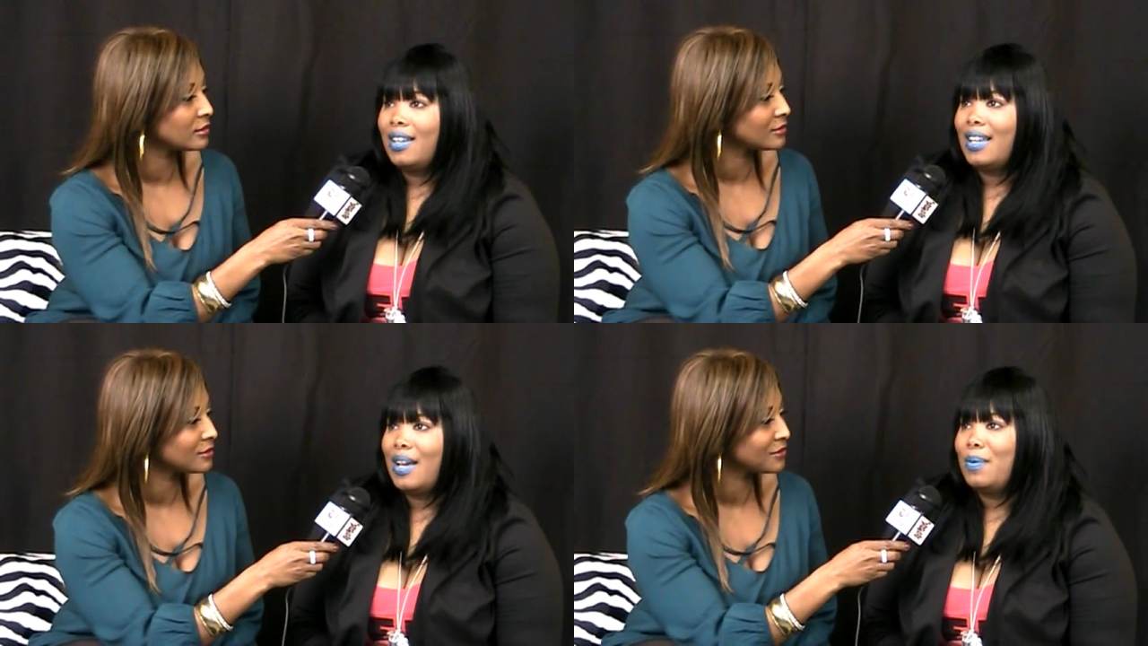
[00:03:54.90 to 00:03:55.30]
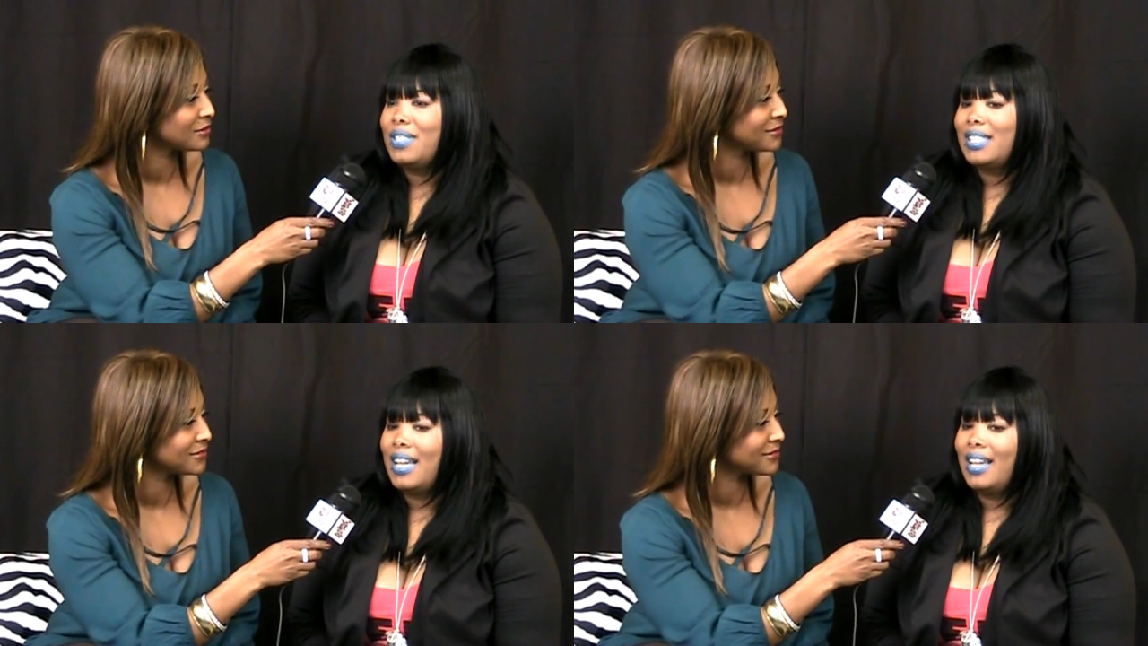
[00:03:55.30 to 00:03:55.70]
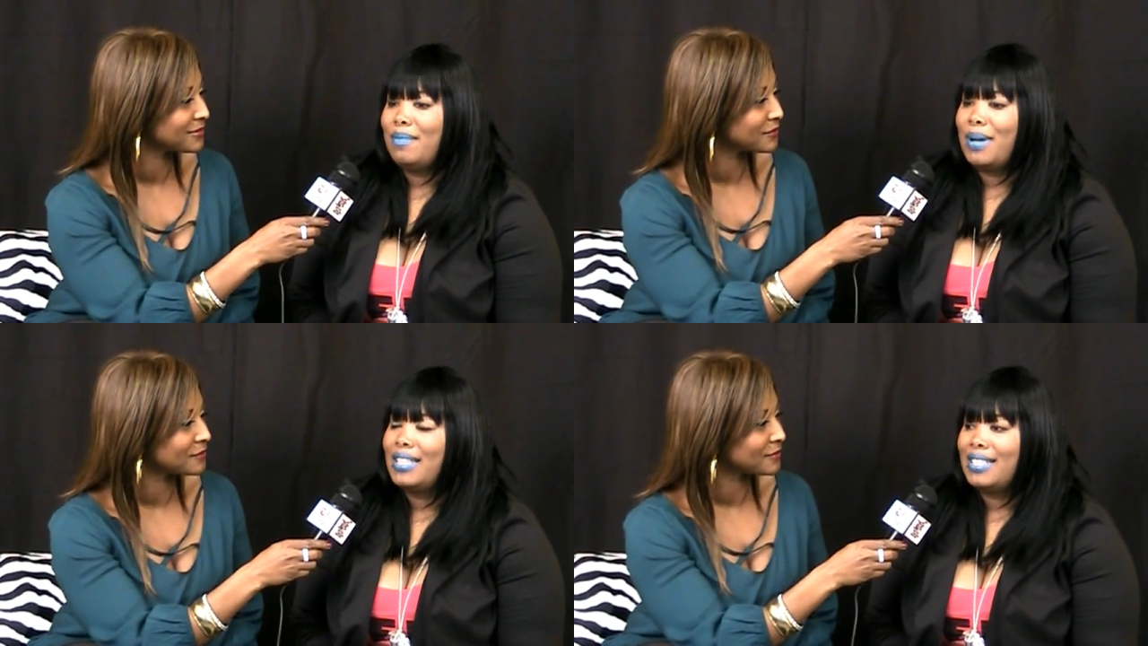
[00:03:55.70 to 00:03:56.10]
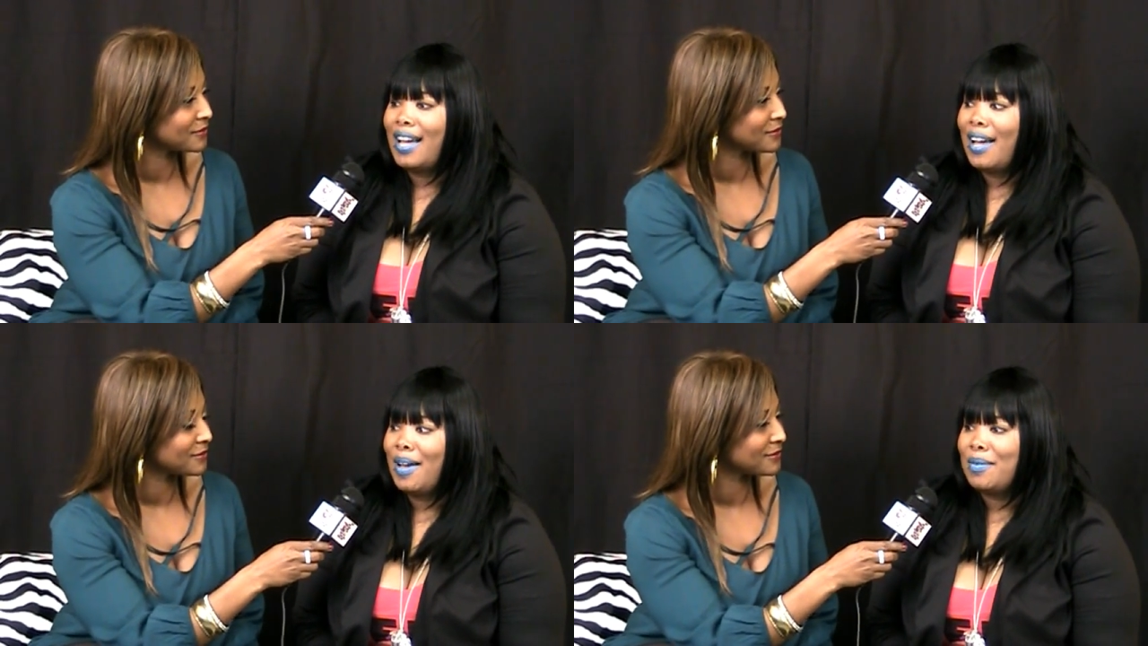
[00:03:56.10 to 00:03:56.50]
Speaker 1: I would say my
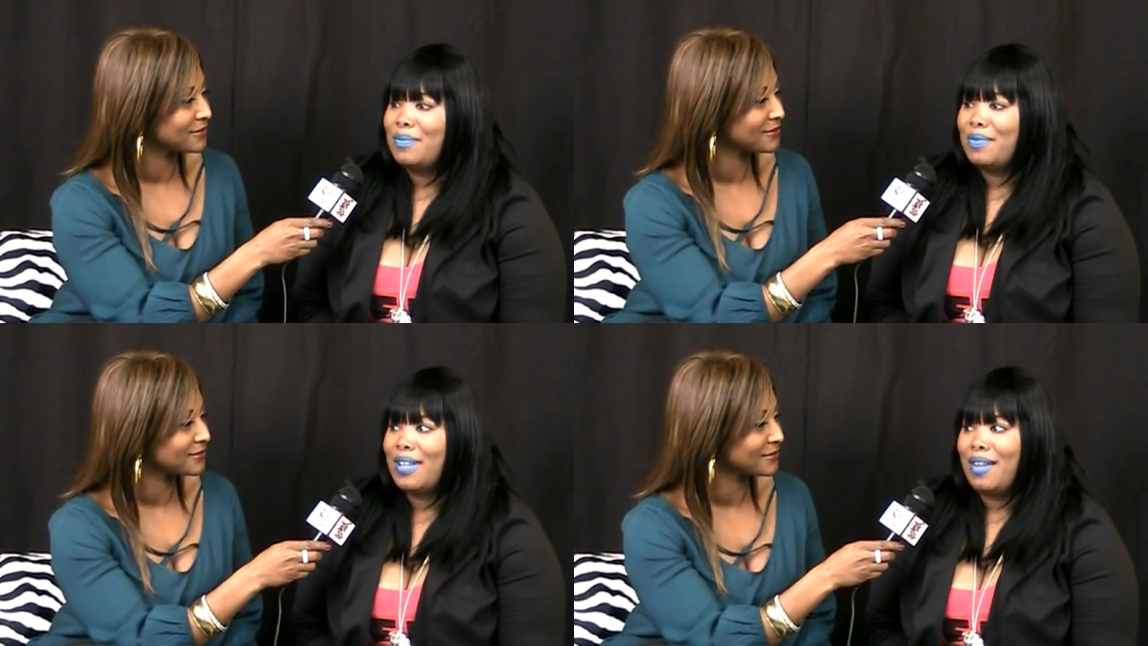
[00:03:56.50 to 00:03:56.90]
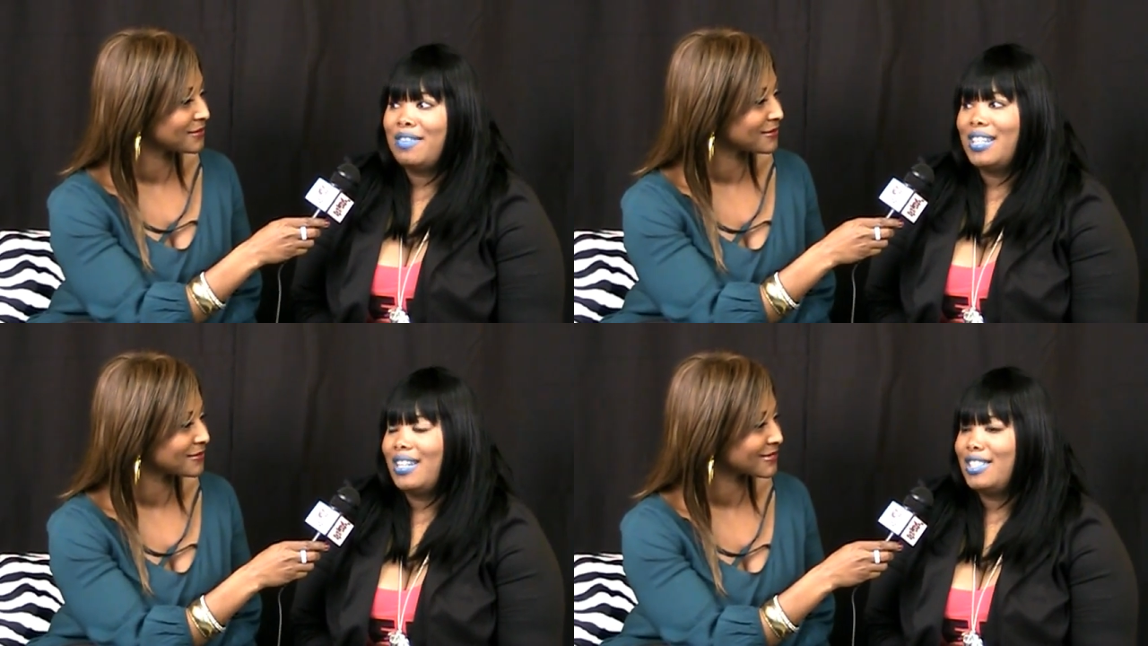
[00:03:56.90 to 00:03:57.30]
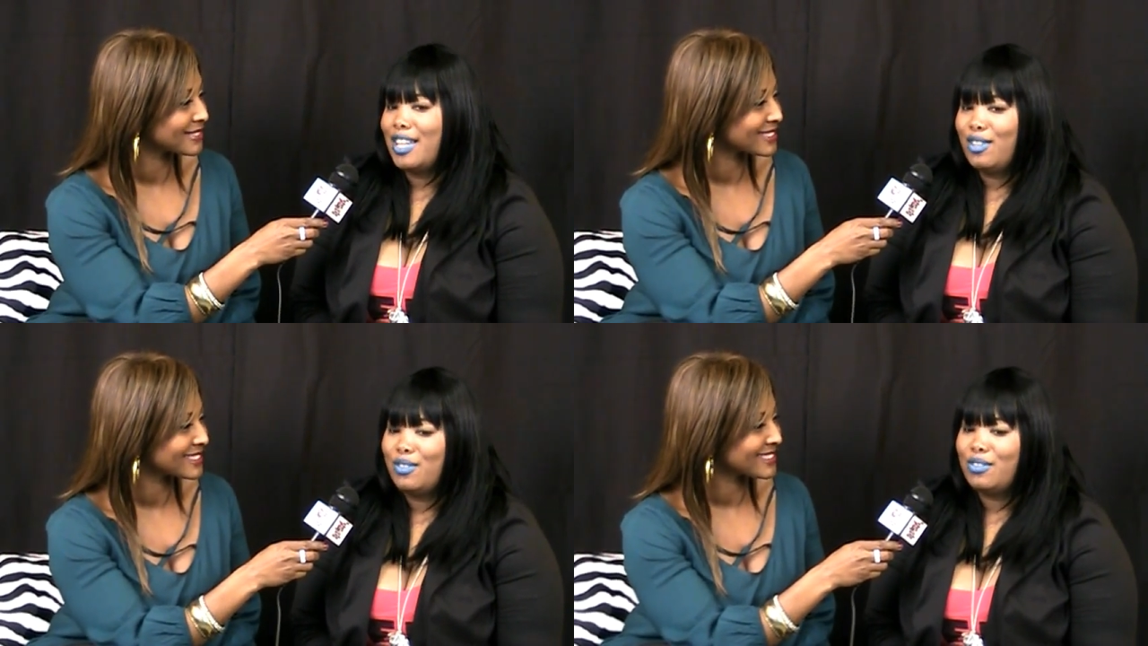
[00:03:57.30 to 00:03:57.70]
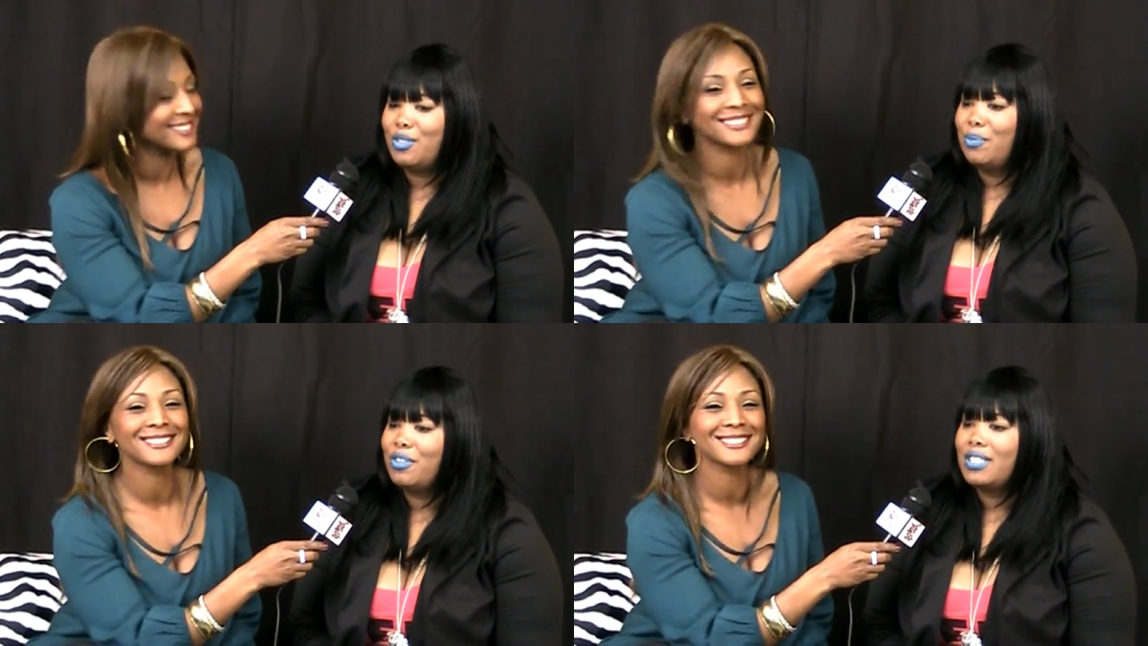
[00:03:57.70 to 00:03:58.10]
job. I've changed schedules
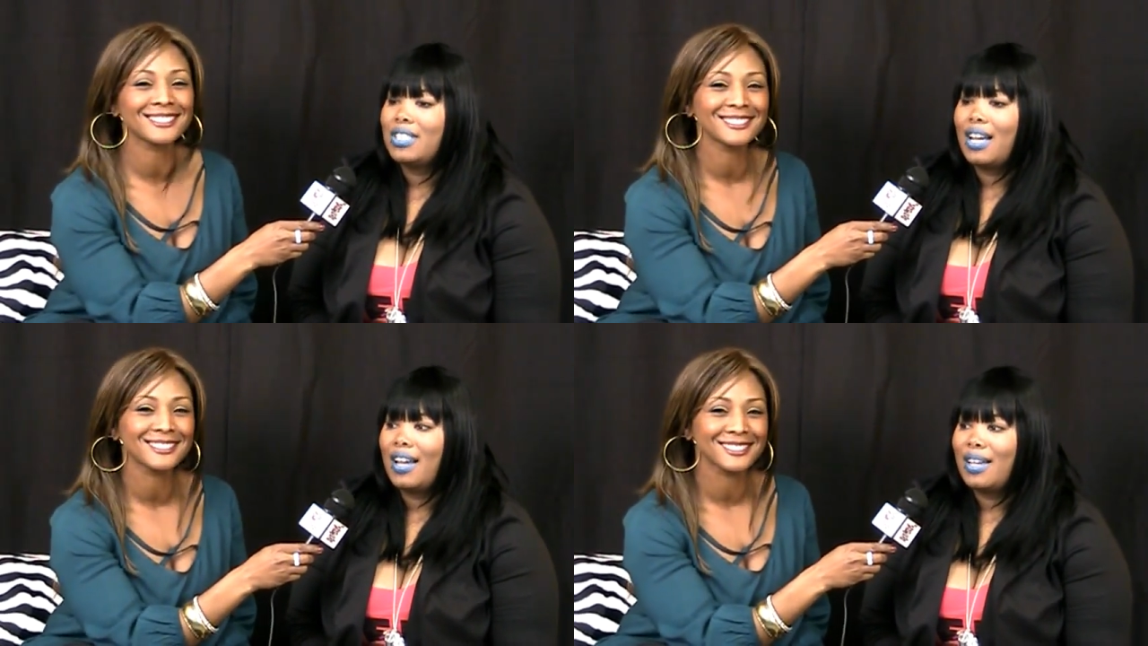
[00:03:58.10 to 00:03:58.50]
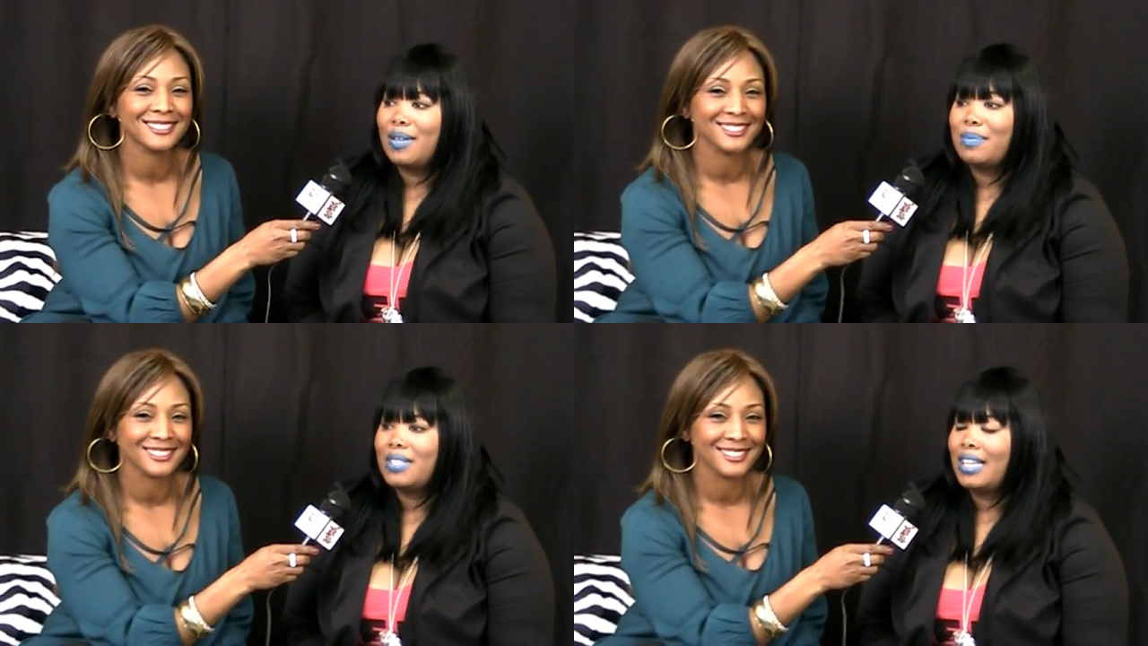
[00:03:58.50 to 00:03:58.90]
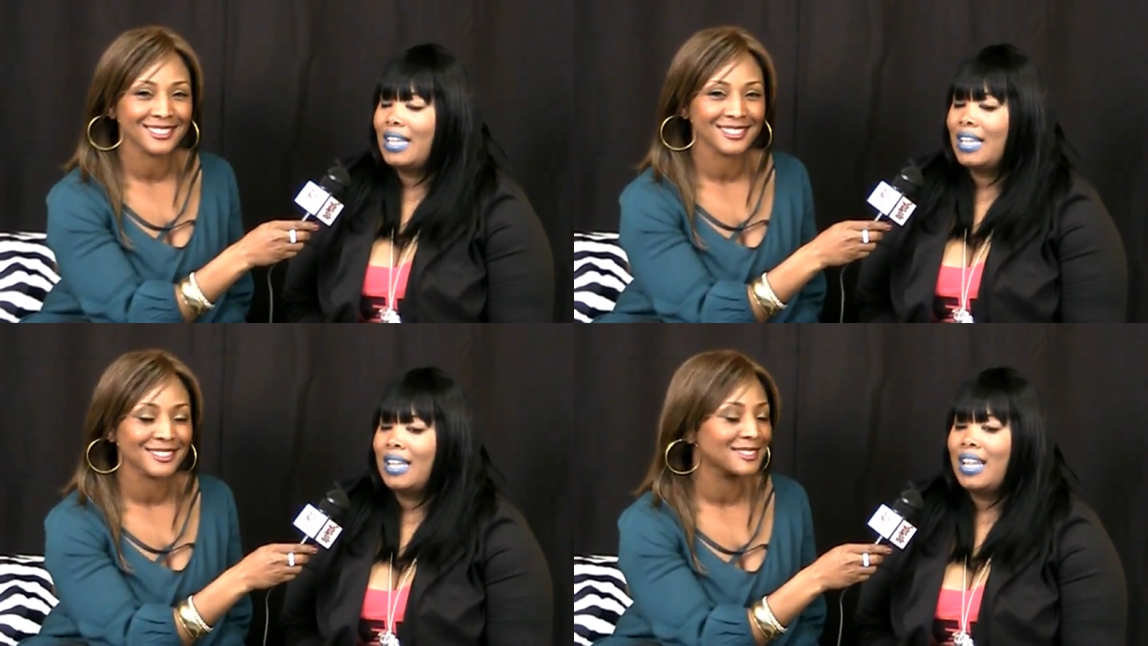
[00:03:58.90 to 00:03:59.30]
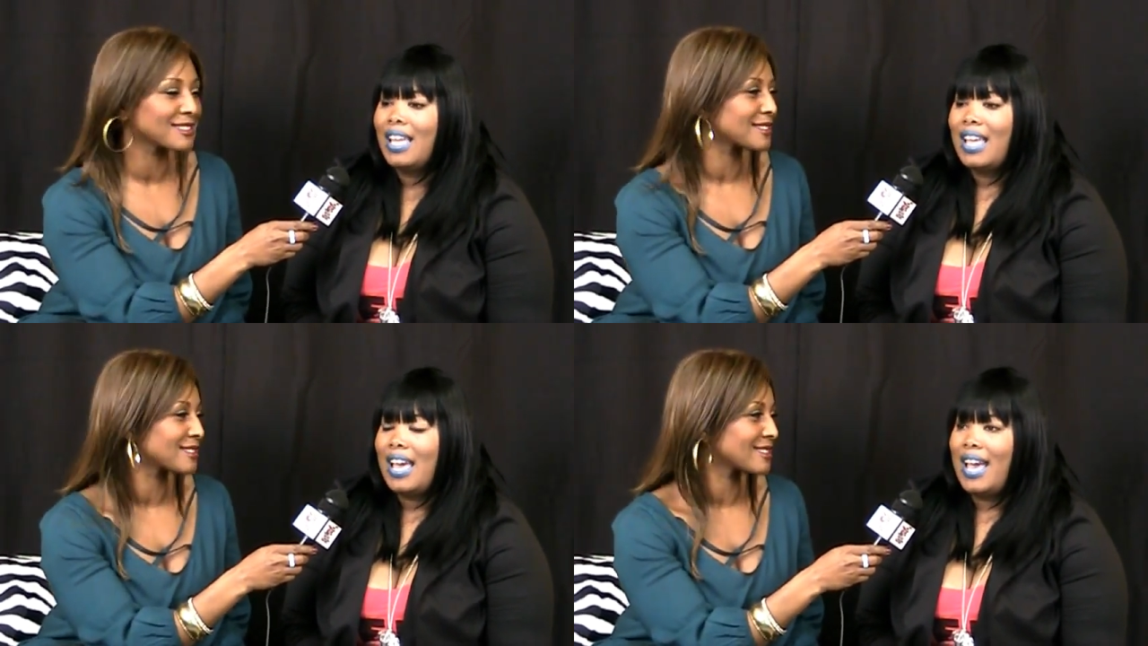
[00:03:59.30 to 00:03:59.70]
numerous times, and
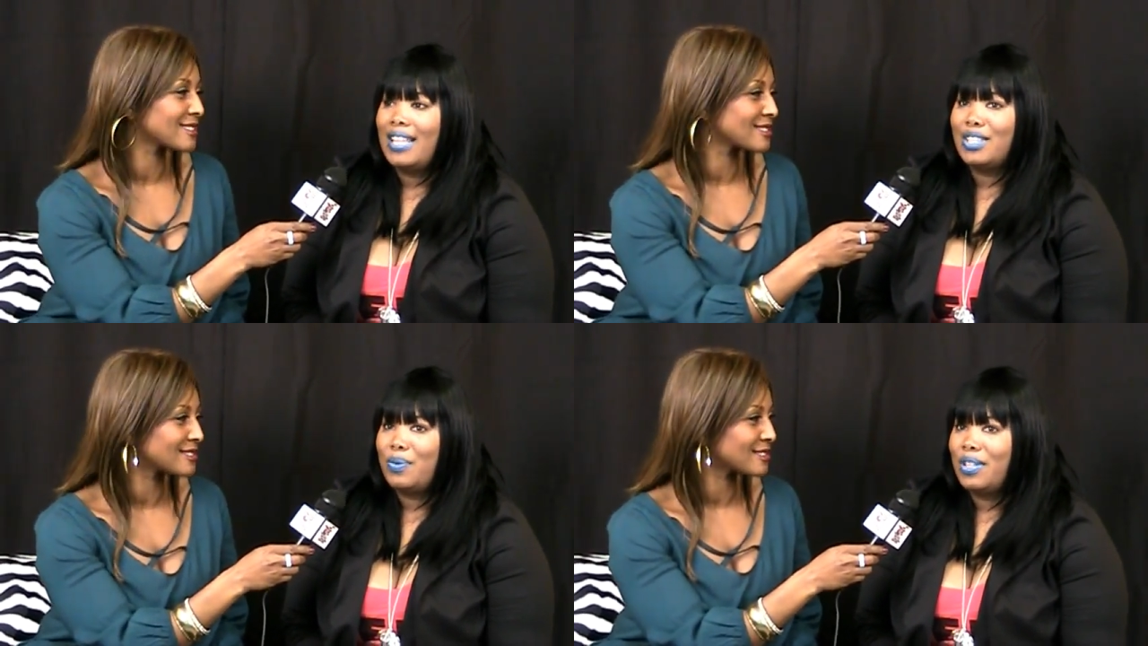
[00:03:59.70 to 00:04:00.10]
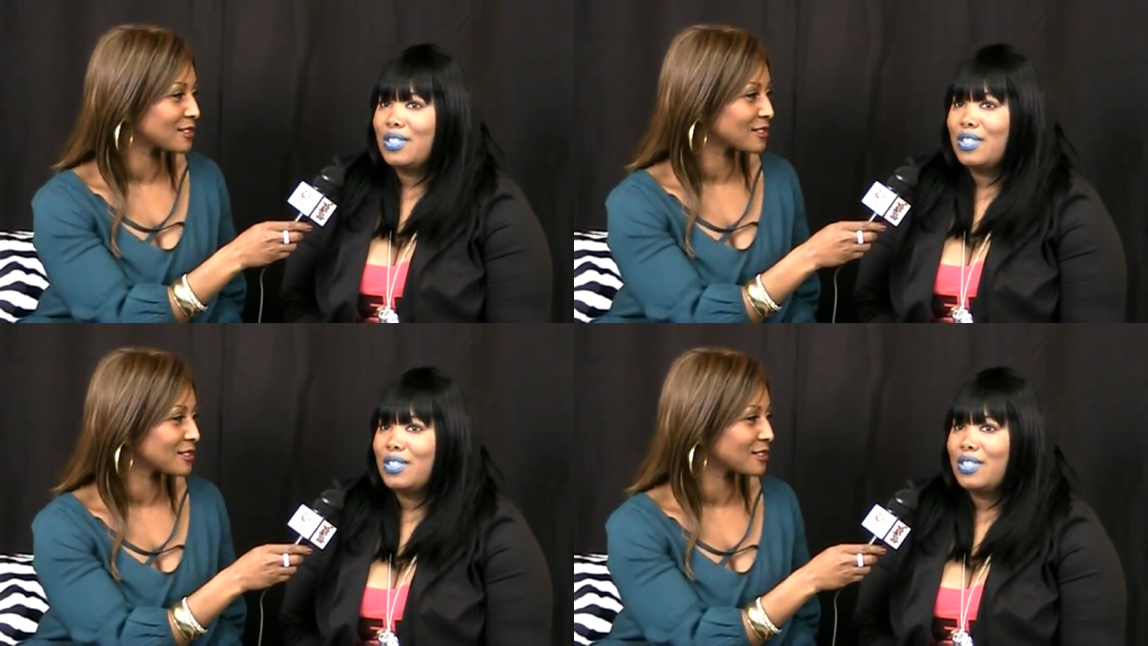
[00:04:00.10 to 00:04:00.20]
I had to quit